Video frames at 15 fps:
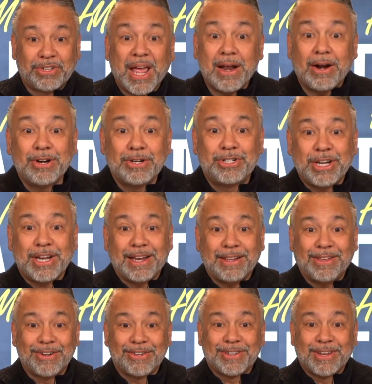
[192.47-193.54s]
energy,
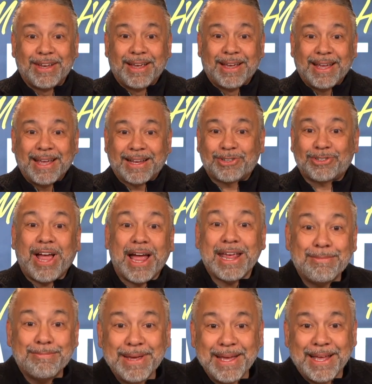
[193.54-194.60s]
there's
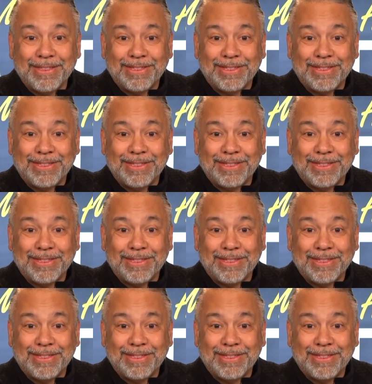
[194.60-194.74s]
excitement,